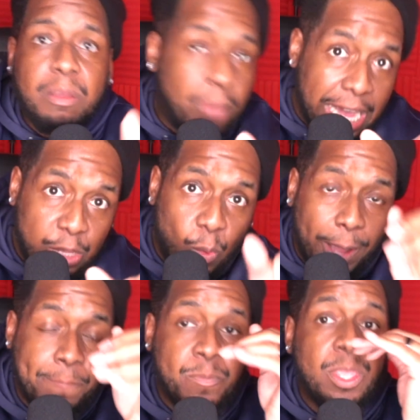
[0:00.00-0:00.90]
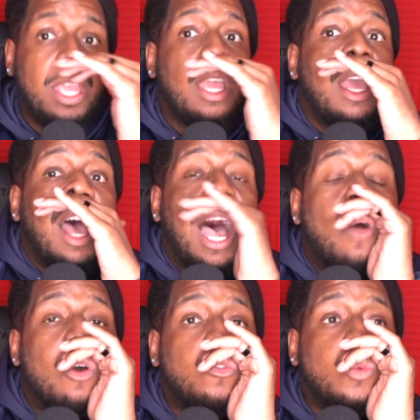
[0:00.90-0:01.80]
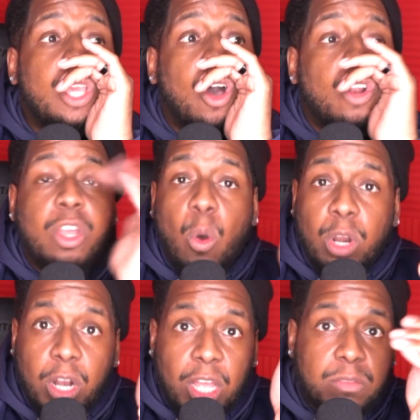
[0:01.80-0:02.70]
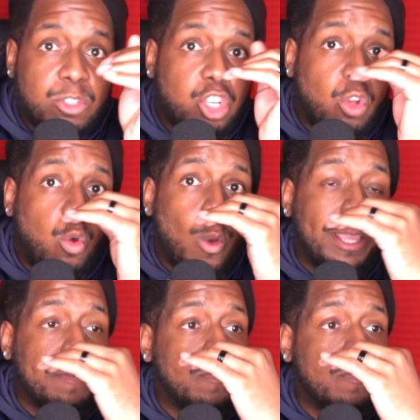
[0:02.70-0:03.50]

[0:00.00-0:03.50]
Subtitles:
But anyway, what was we on? The Golden Globes, Joe Coy.